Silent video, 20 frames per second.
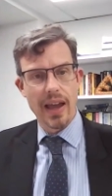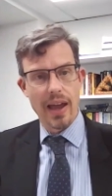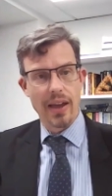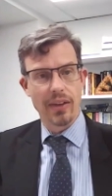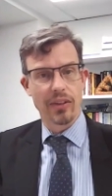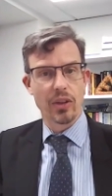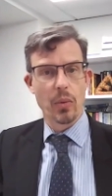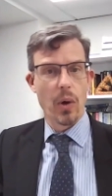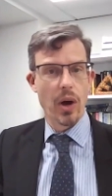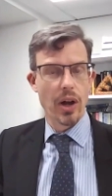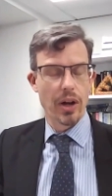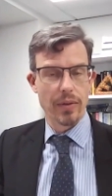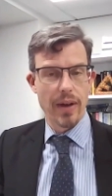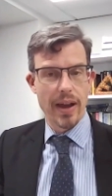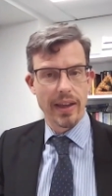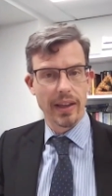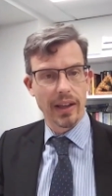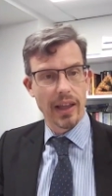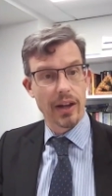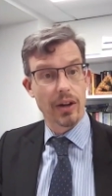as the water
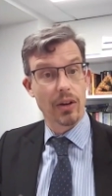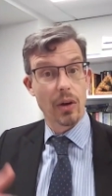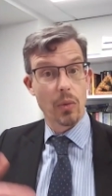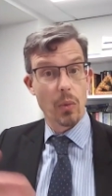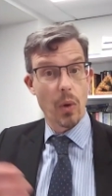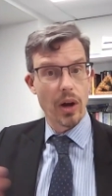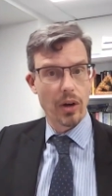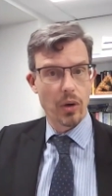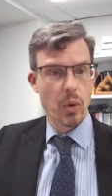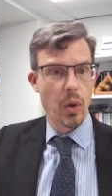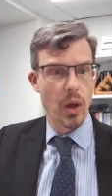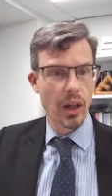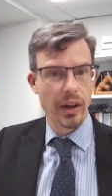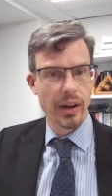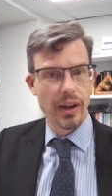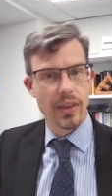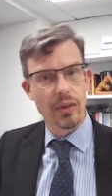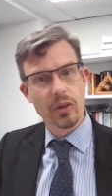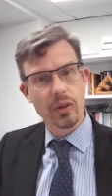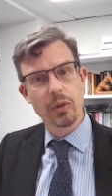regulator on water quality.